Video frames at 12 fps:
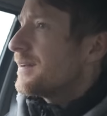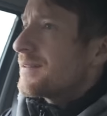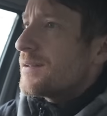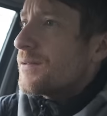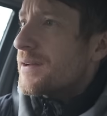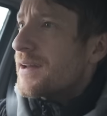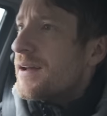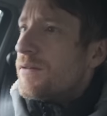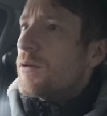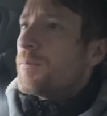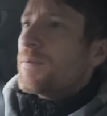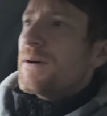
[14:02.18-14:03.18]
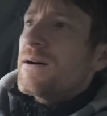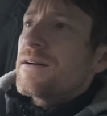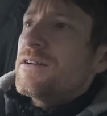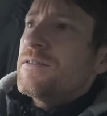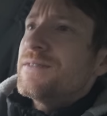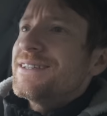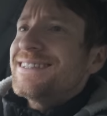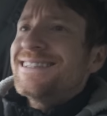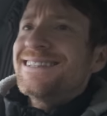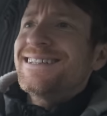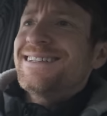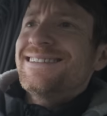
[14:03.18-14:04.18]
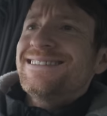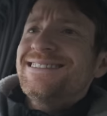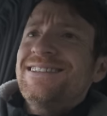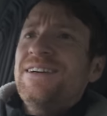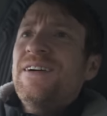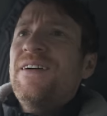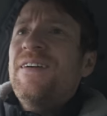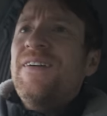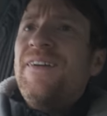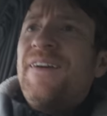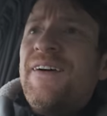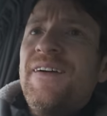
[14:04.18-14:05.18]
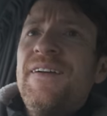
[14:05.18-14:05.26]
That's okay, we'll park over here. Oh.